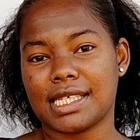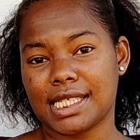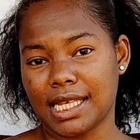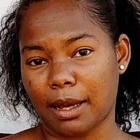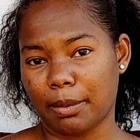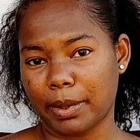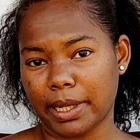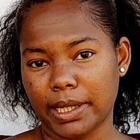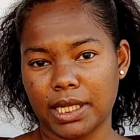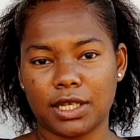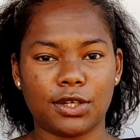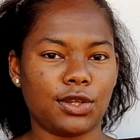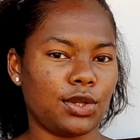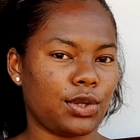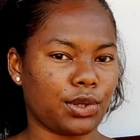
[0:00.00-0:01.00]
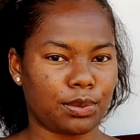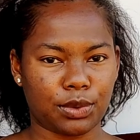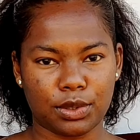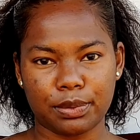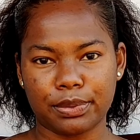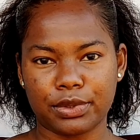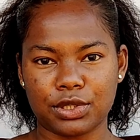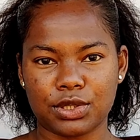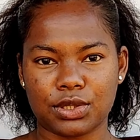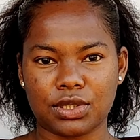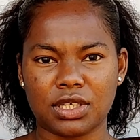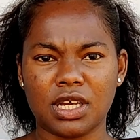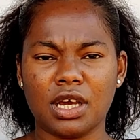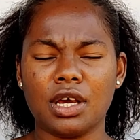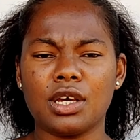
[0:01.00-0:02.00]
supper, normal portion.
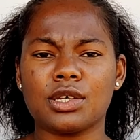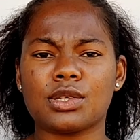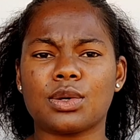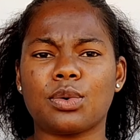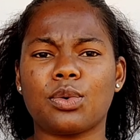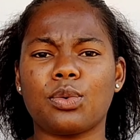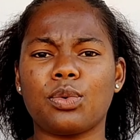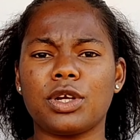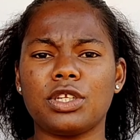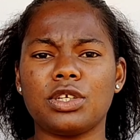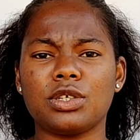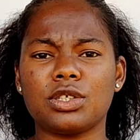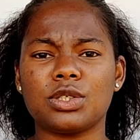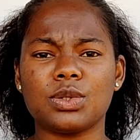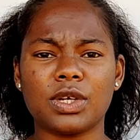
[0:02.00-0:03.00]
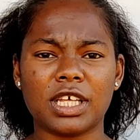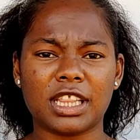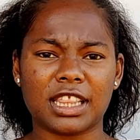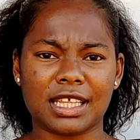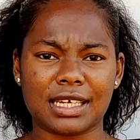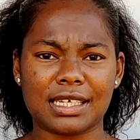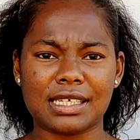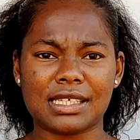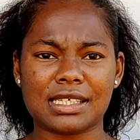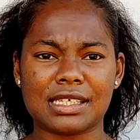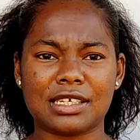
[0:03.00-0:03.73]
So when you're doing this,